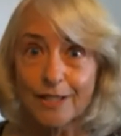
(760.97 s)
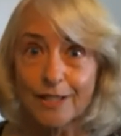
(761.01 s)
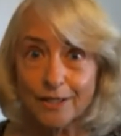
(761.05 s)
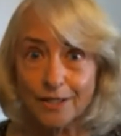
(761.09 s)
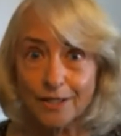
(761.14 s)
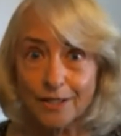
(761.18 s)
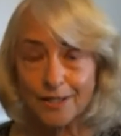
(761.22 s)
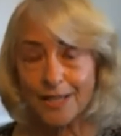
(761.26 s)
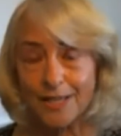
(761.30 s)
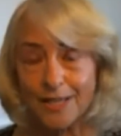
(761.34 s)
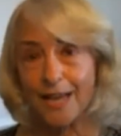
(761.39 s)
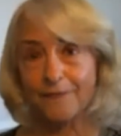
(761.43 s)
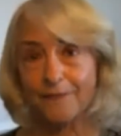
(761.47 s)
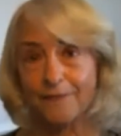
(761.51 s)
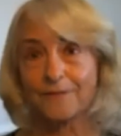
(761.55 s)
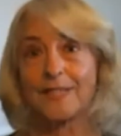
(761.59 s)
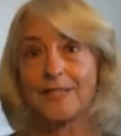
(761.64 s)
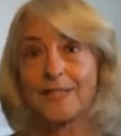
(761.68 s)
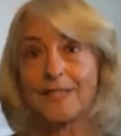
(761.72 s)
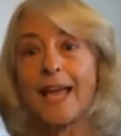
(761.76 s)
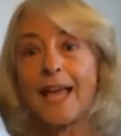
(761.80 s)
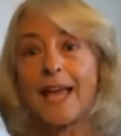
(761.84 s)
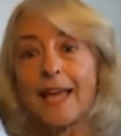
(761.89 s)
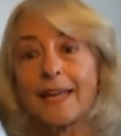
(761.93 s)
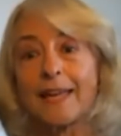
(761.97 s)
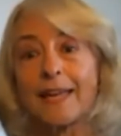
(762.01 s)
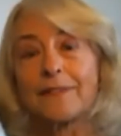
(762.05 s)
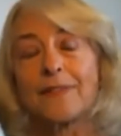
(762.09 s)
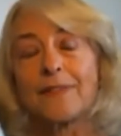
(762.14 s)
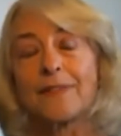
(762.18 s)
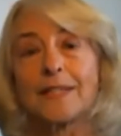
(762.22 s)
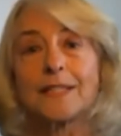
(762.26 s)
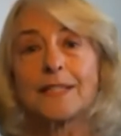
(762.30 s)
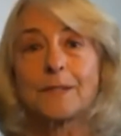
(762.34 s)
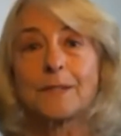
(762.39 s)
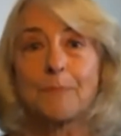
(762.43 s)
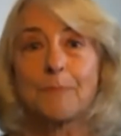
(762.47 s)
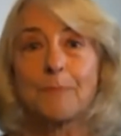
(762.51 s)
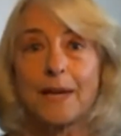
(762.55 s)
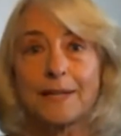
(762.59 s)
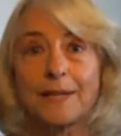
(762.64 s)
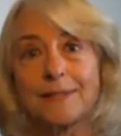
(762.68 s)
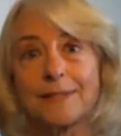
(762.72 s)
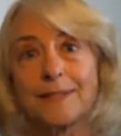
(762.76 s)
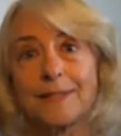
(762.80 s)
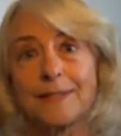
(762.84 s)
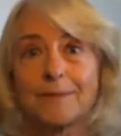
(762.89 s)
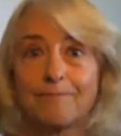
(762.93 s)
to the F D A, and they
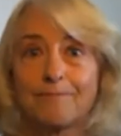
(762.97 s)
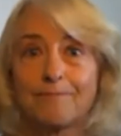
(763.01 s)
spend